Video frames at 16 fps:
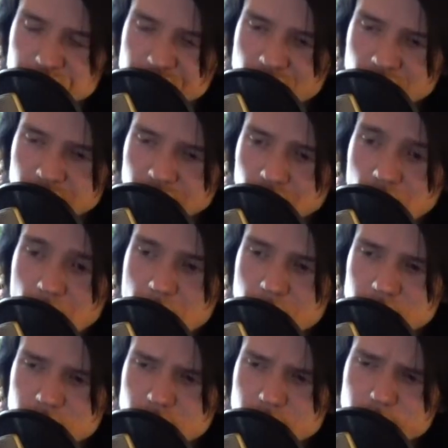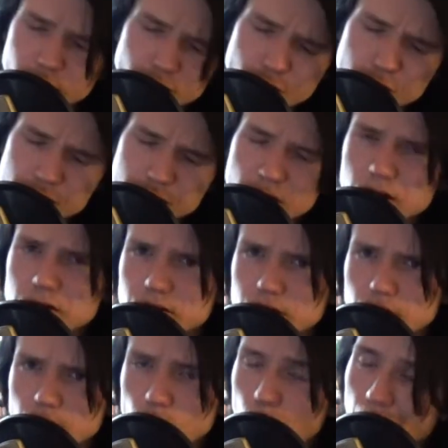Shinozaki, the producer,
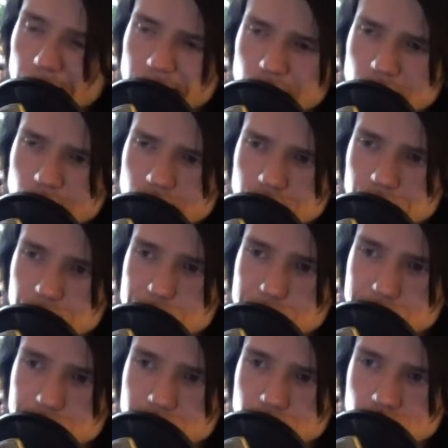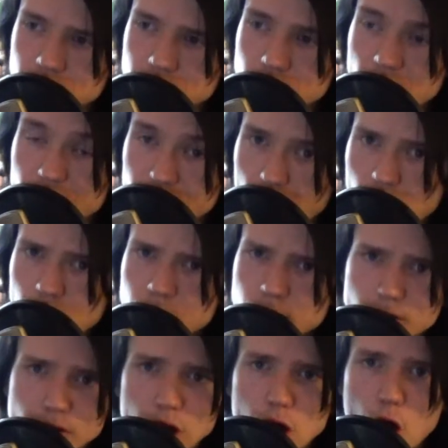the writer, the
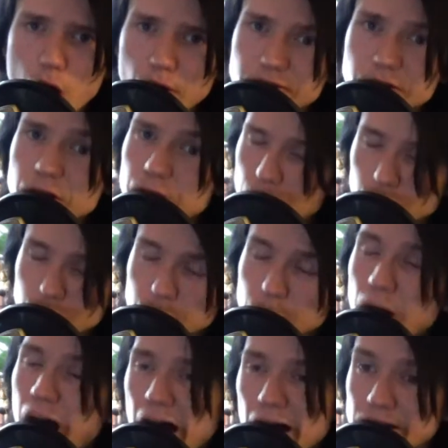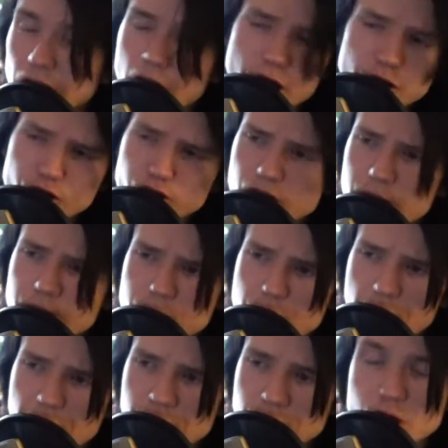founder of the Yogosu Art
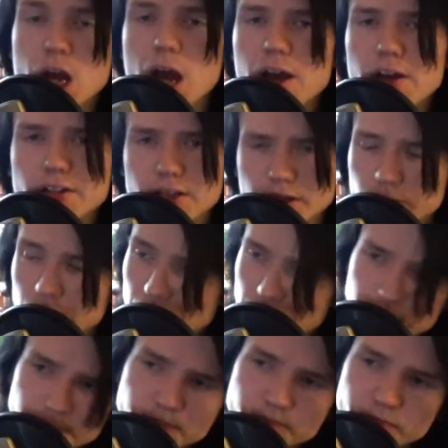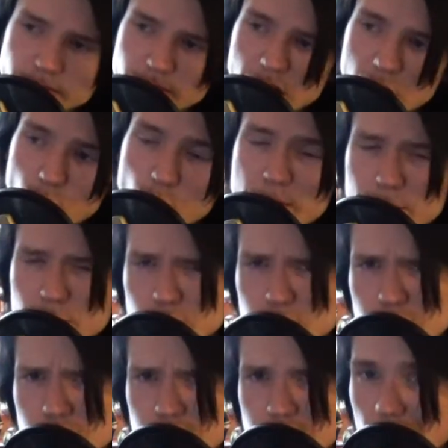GmbH TV. We
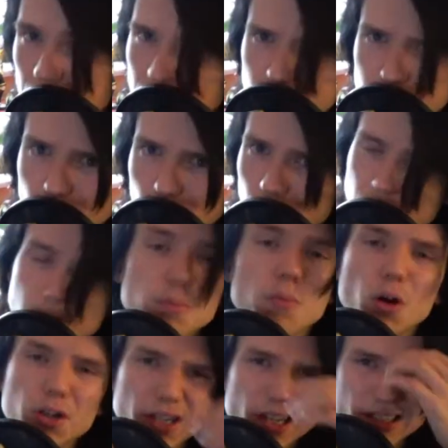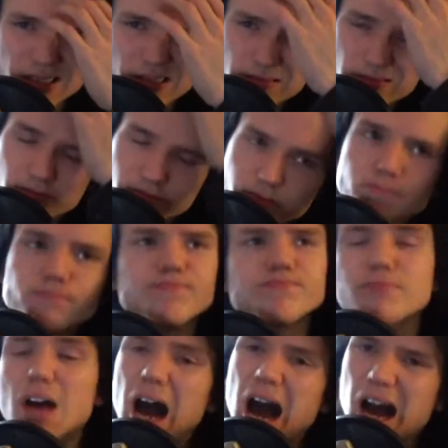produce and support modern
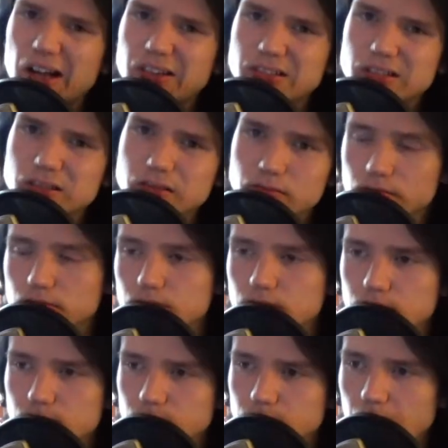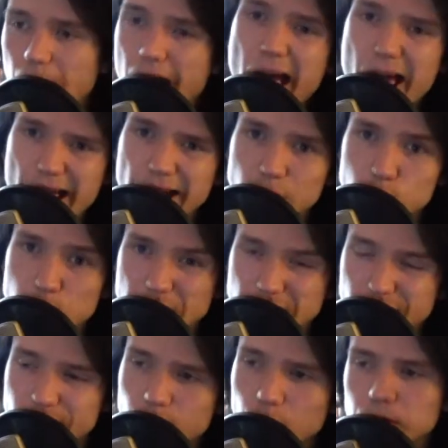art and
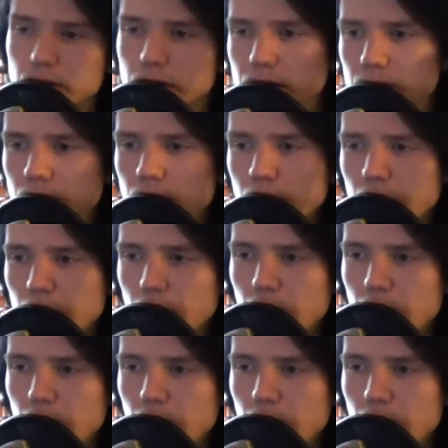creative content.